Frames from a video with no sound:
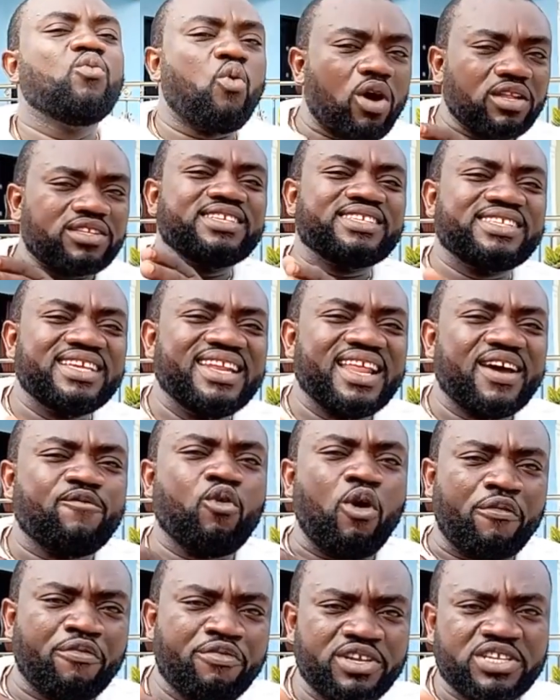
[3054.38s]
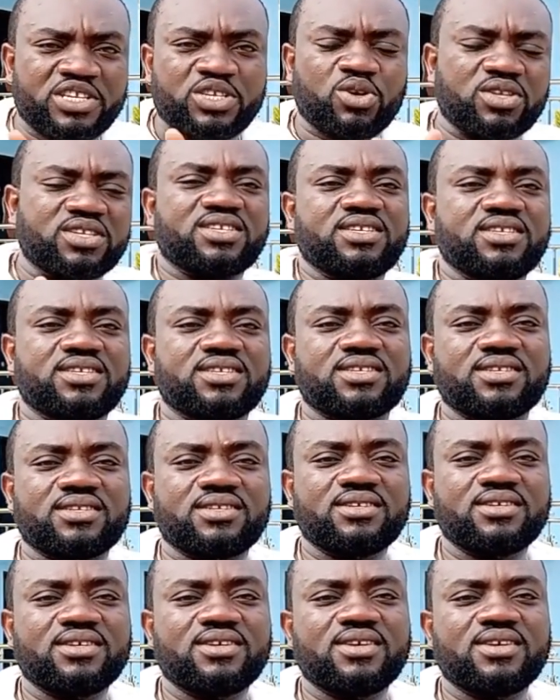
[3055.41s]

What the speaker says: What is the level of resources